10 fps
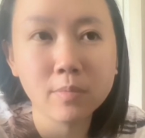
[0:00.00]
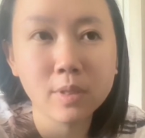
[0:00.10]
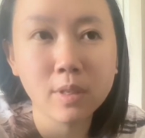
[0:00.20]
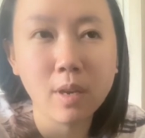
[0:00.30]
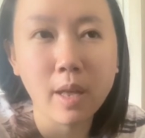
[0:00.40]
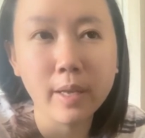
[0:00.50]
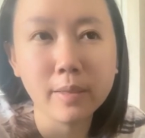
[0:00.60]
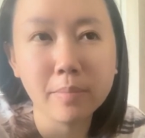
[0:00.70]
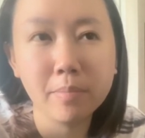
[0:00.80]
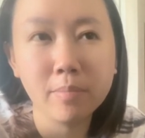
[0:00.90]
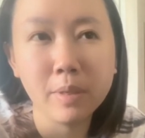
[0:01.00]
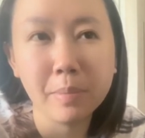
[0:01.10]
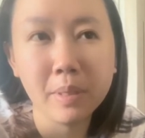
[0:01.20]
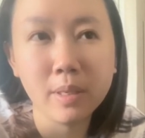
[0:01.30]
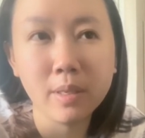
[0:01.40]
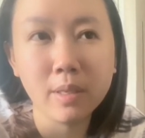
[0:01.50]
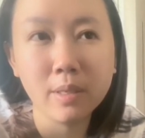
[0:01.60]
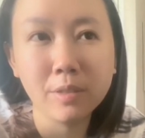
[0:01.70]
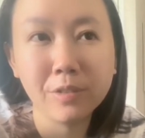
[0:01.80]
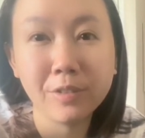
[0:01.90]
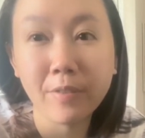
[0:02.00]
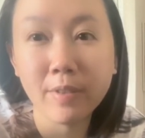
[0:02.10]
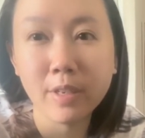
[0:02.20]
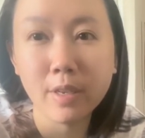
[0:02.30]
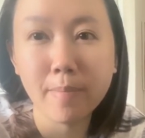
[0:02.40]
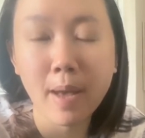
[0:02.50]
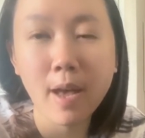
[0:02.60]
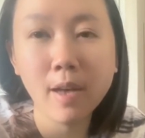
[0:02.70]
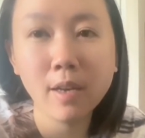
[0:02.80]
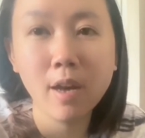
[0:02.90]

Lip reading: like maybe 7 years back,